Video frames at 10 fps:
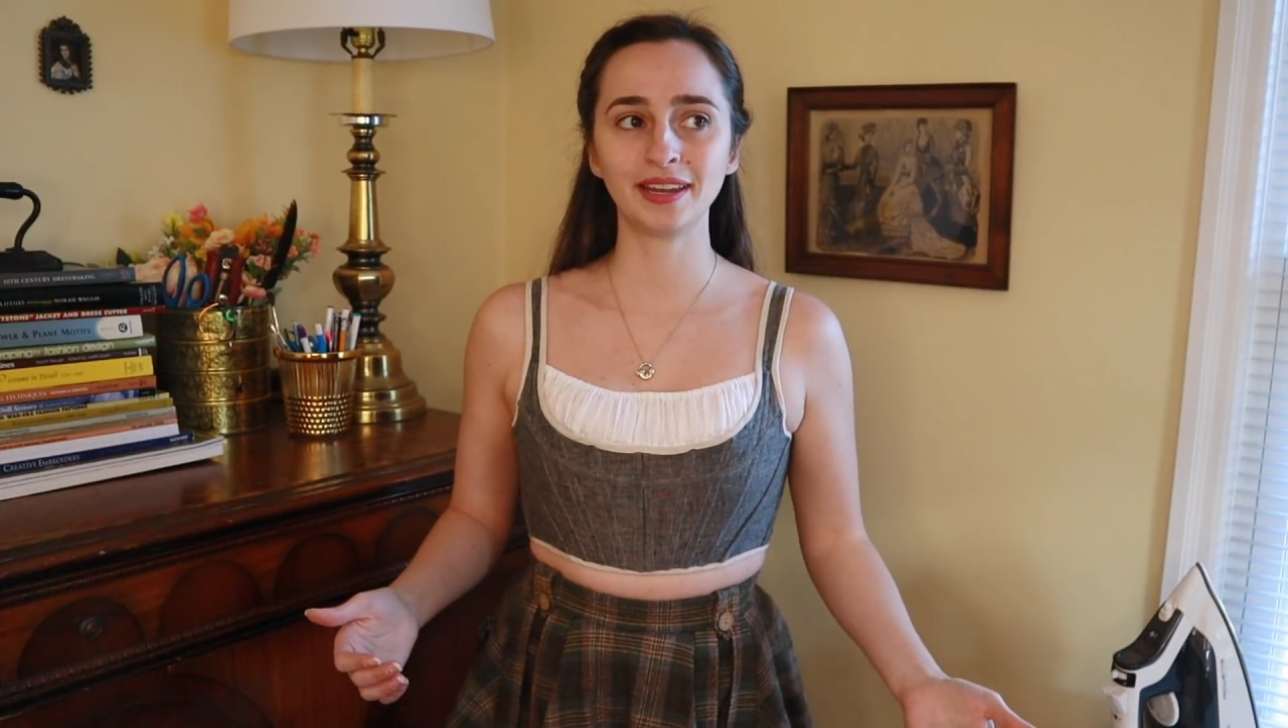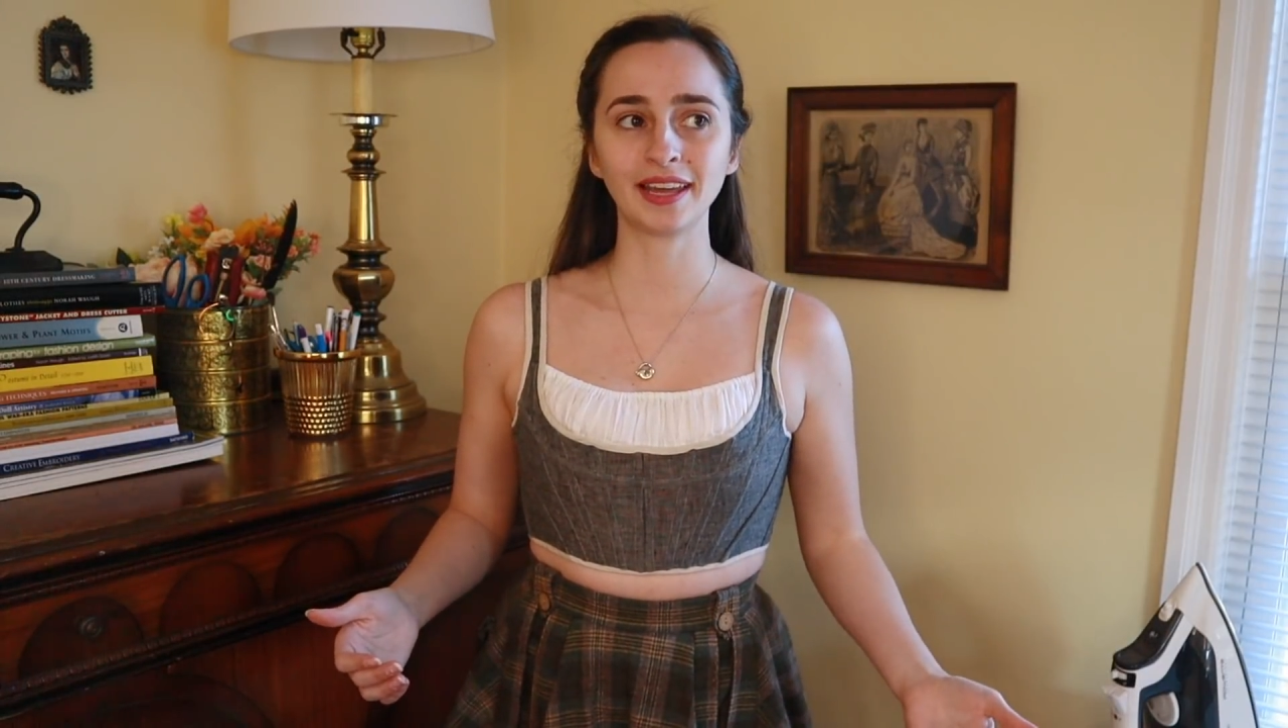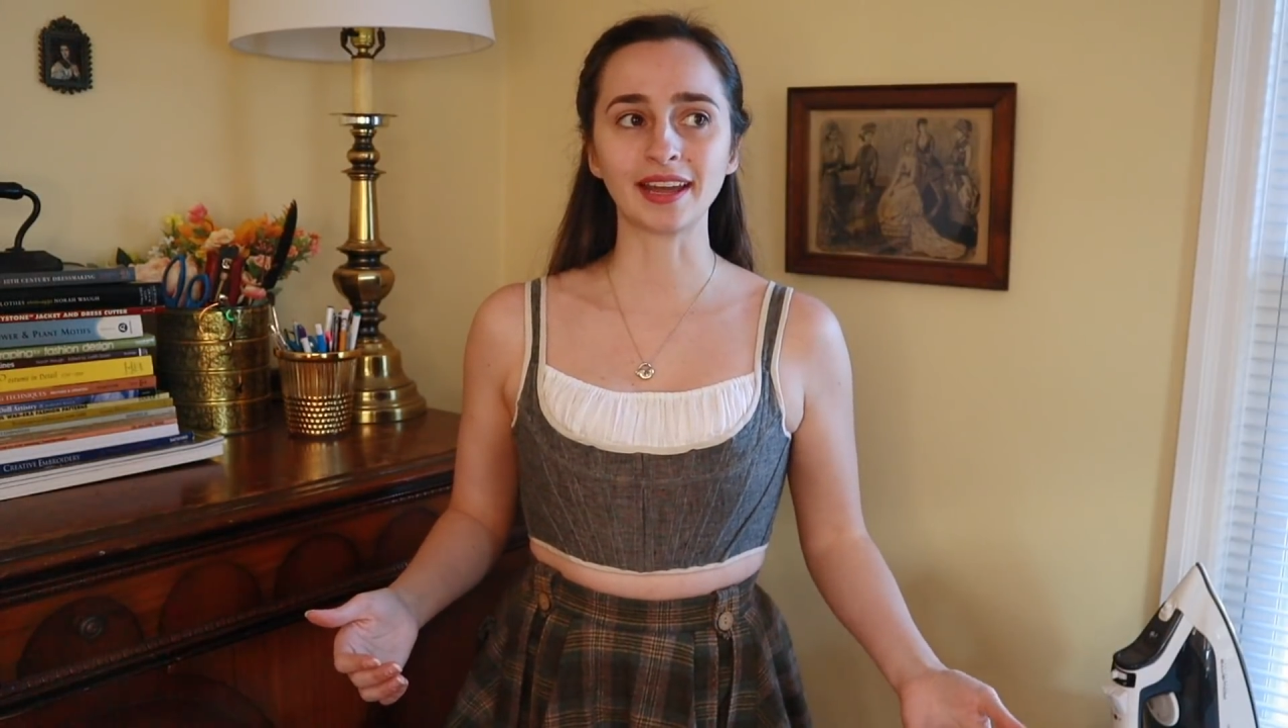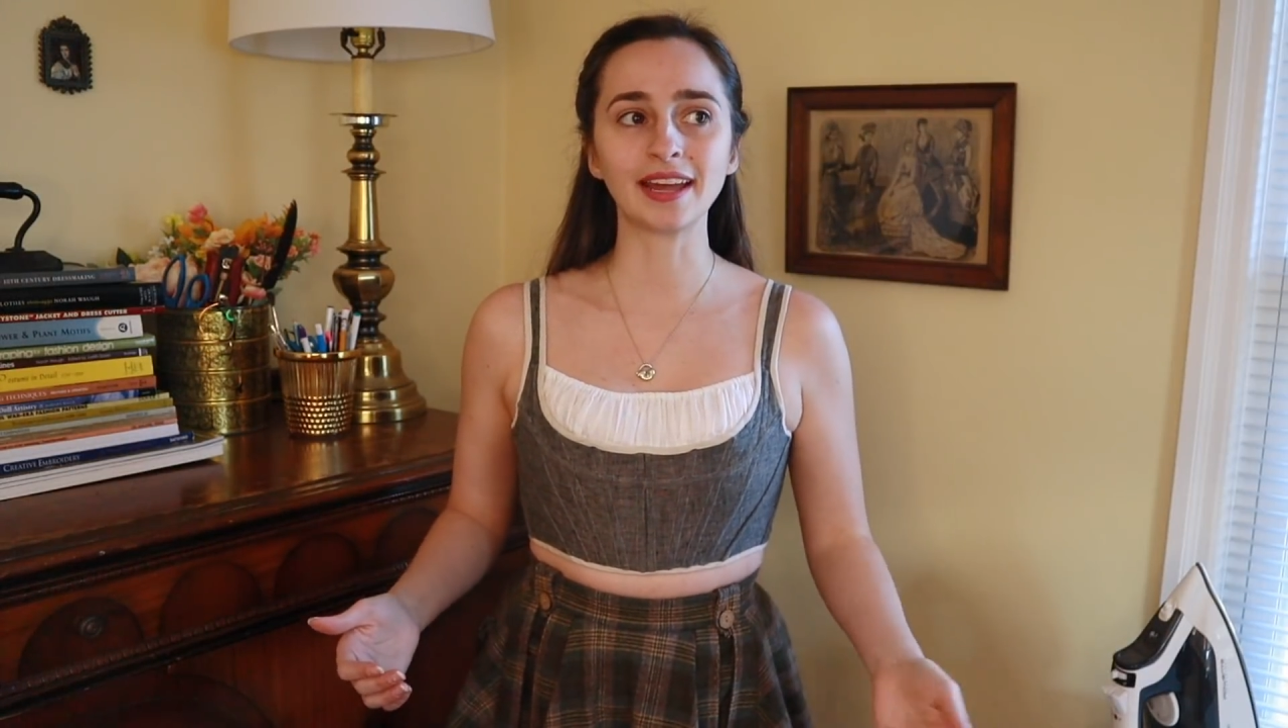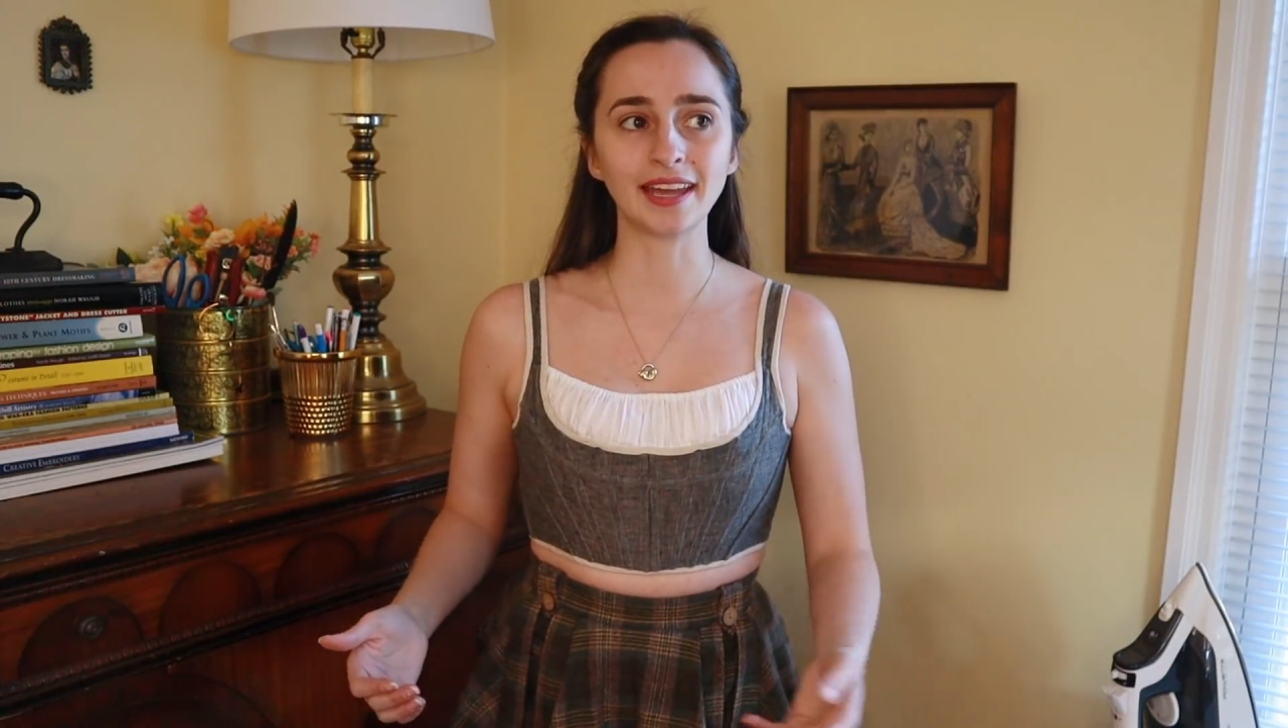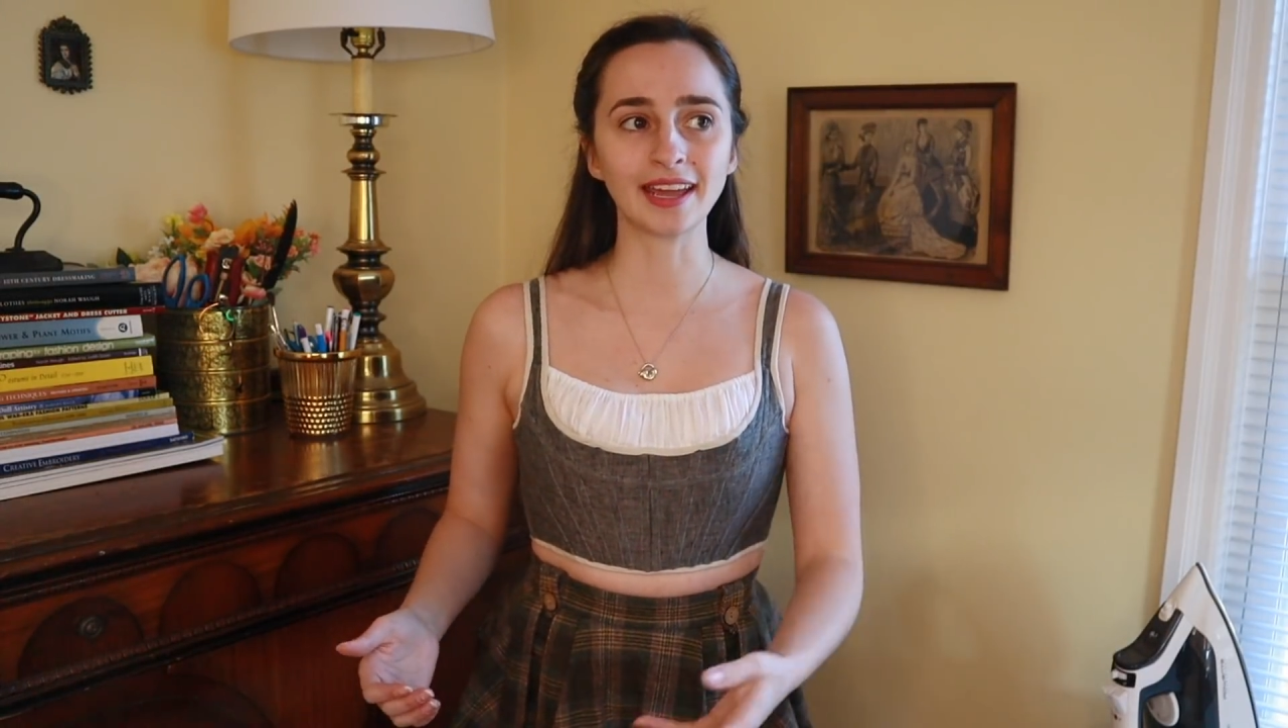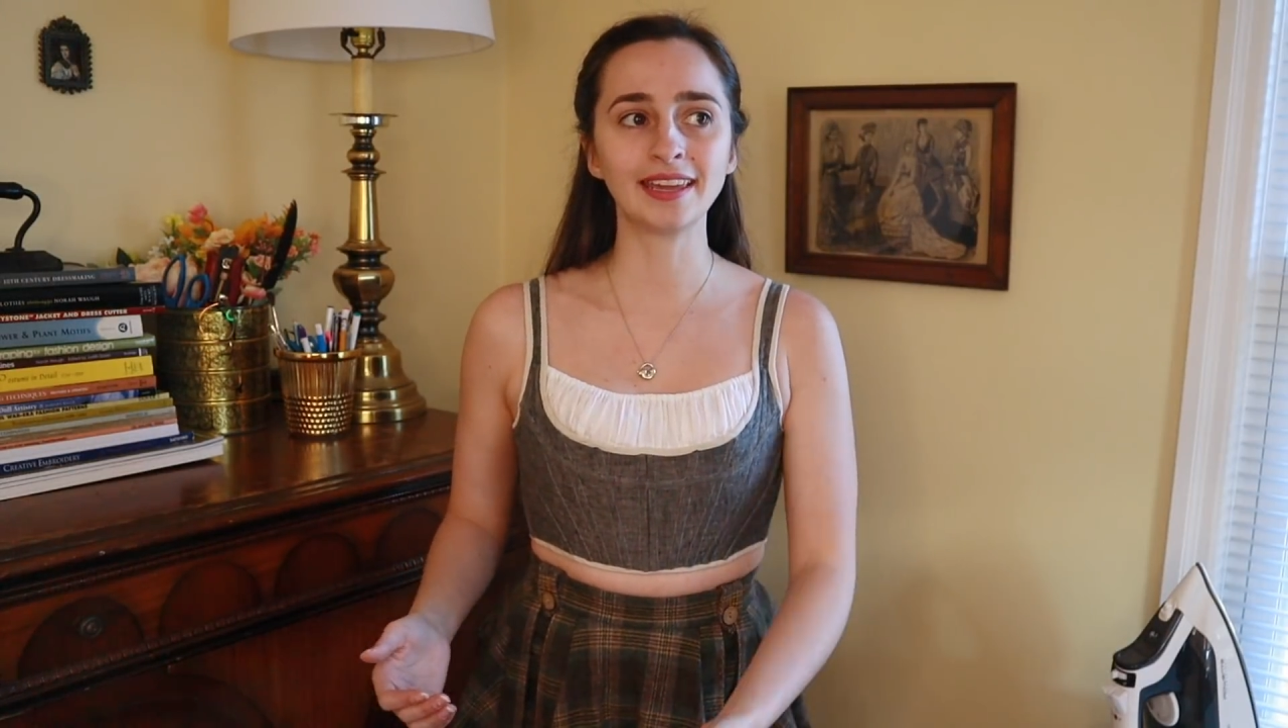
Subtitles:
I